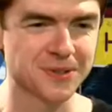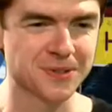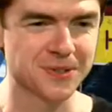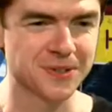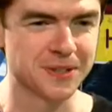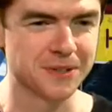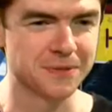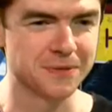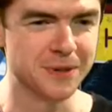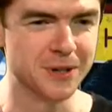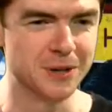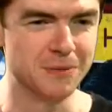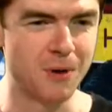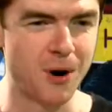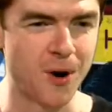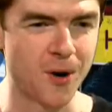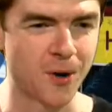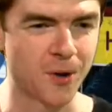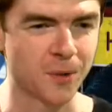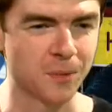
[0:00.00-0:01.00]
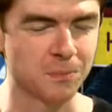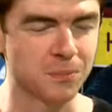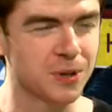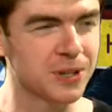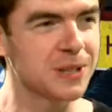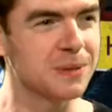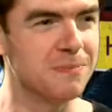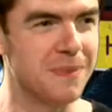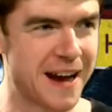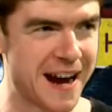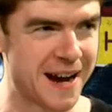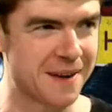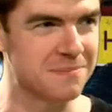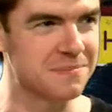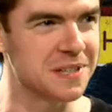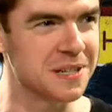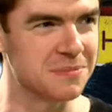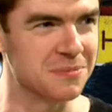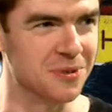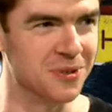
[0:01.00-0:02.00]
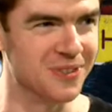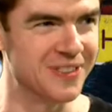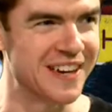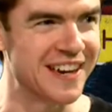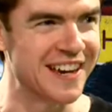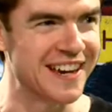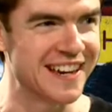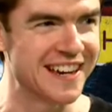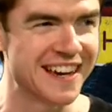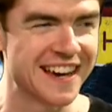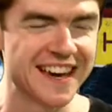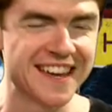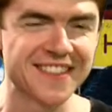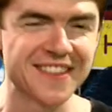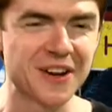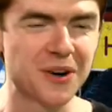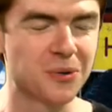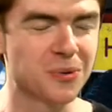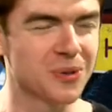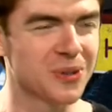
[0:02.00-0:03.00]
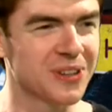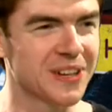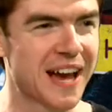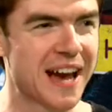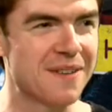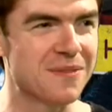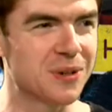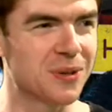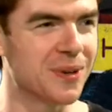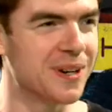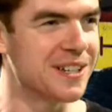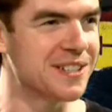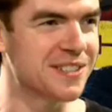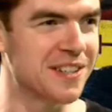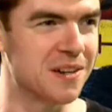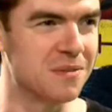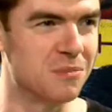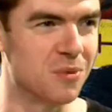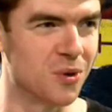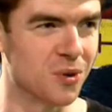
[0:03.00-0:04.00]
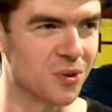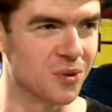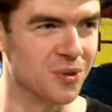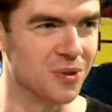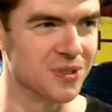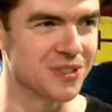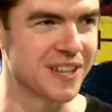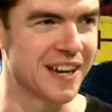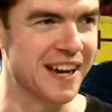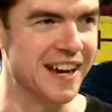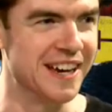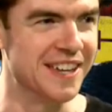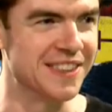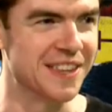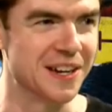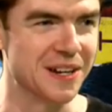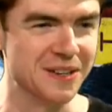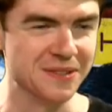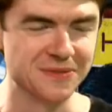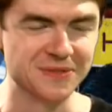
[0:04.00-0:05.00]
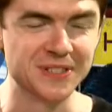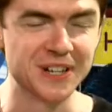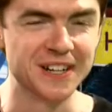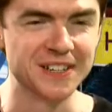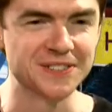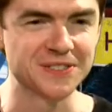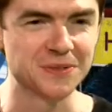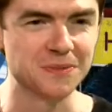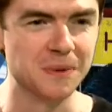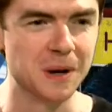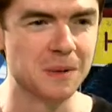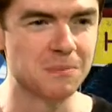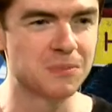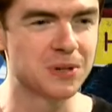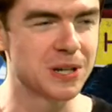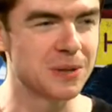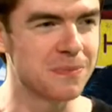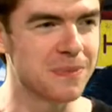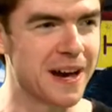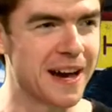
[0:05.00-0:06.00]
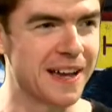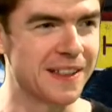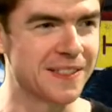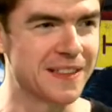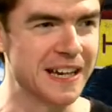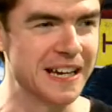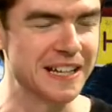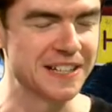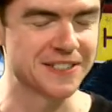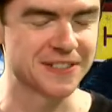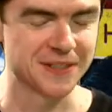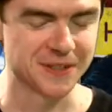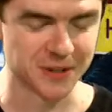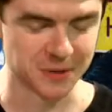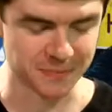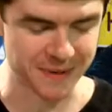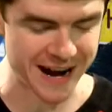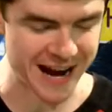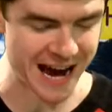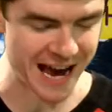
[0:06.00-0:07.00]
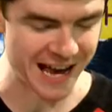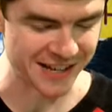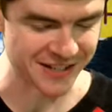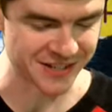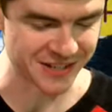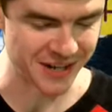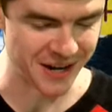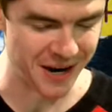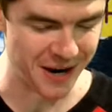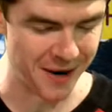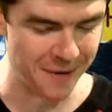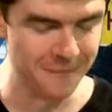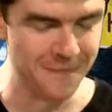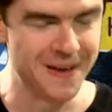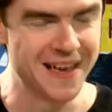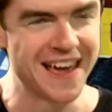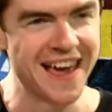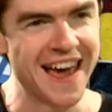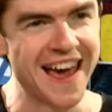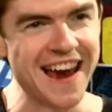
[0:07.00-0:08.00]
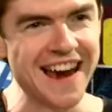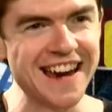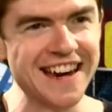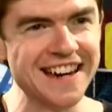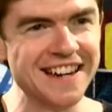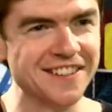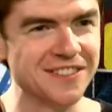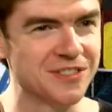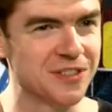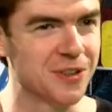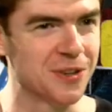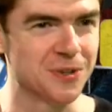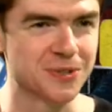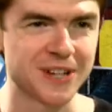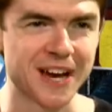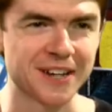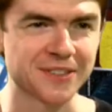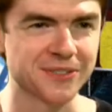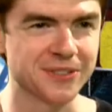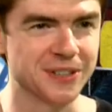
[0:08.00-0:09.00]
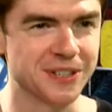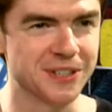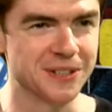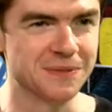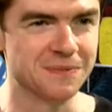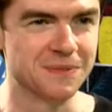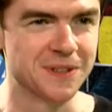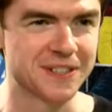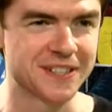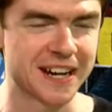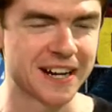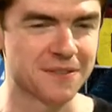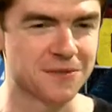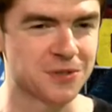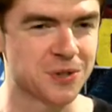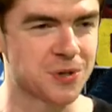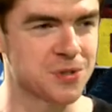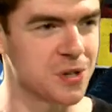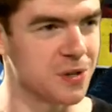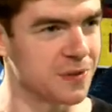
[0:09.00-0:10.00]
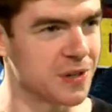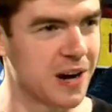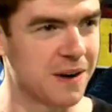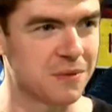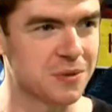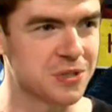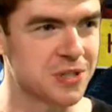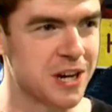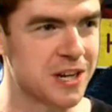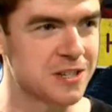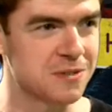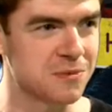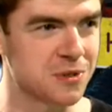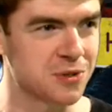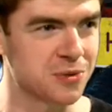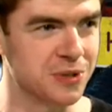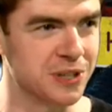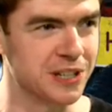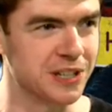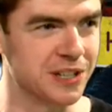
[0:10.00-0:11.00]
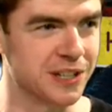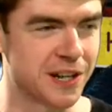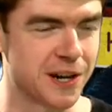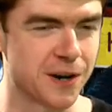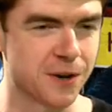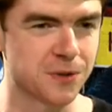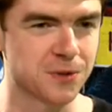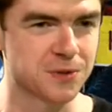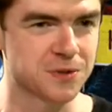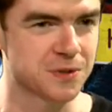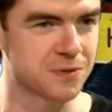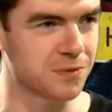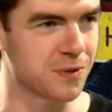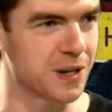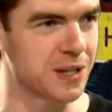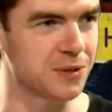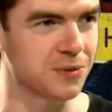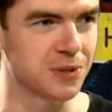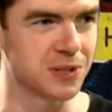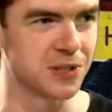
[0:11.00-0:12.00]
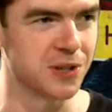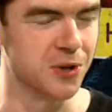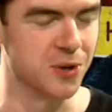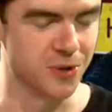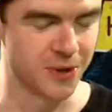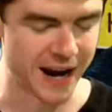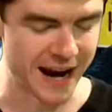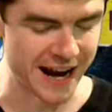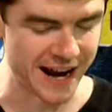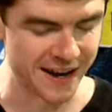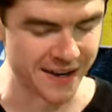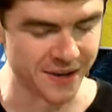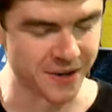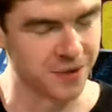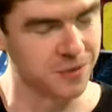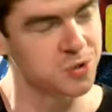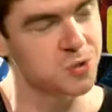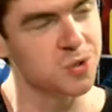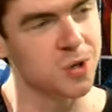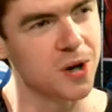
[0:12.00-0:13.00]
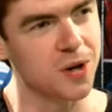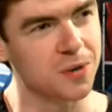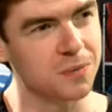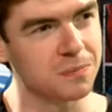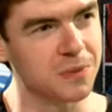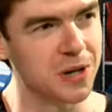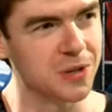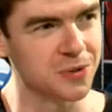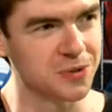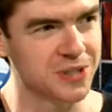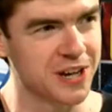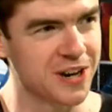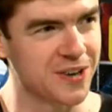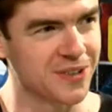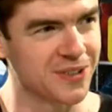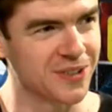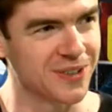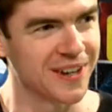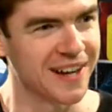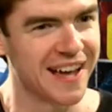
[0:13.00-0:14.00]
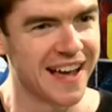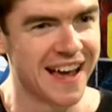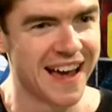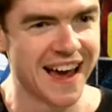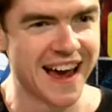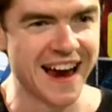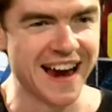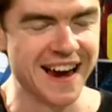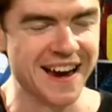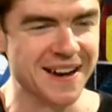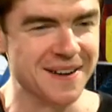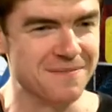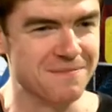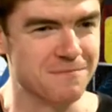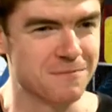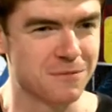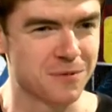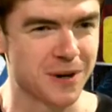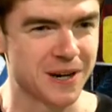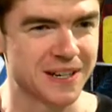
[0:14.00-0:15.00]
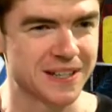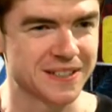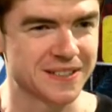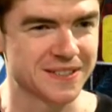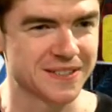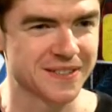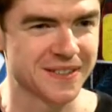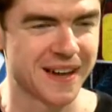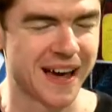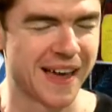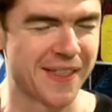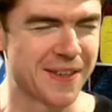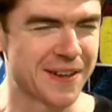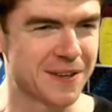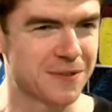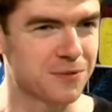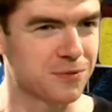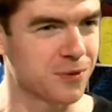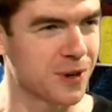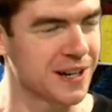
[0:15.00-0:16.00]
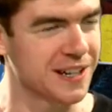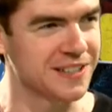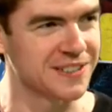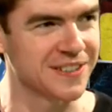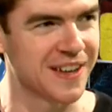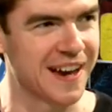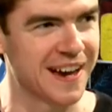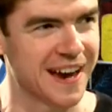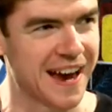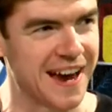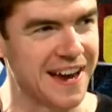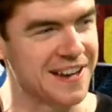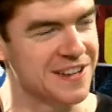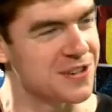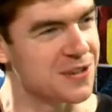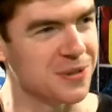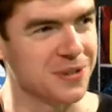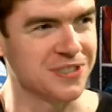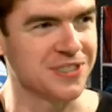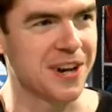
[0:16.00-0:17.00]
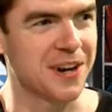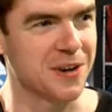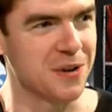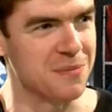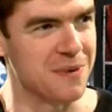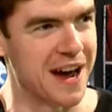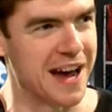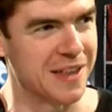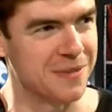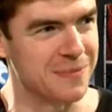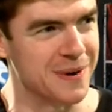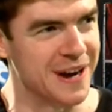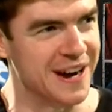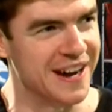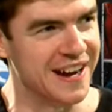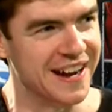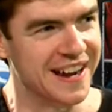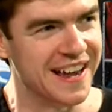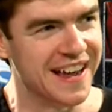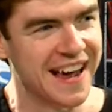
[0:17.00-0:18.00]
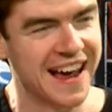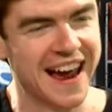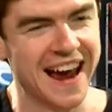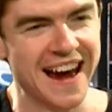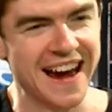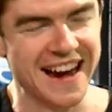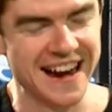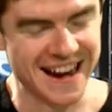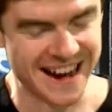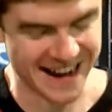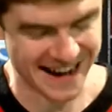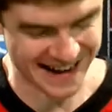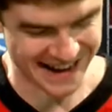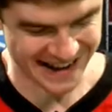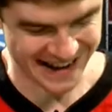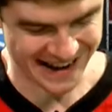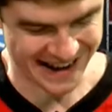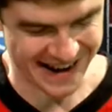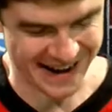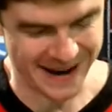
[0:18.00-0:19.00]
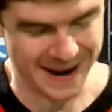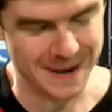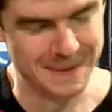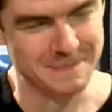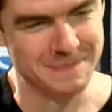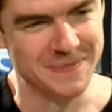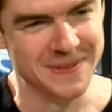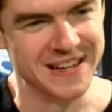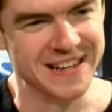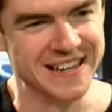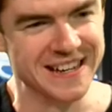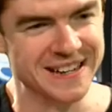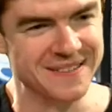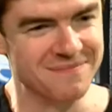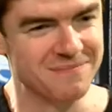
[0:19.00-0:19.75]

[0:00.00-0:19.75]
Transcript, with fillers: in this film are pretty bad people. They they don't really have a great set of morals, and they've done some uh, pretty bad things in their past. Um, and so there's actually this kind of starts off conversation between the characters of Frank Grillo and uh, Gerard Butler's character. And Frank's, I think Frank is like, "Hey, you're a psychopath, man." and um, then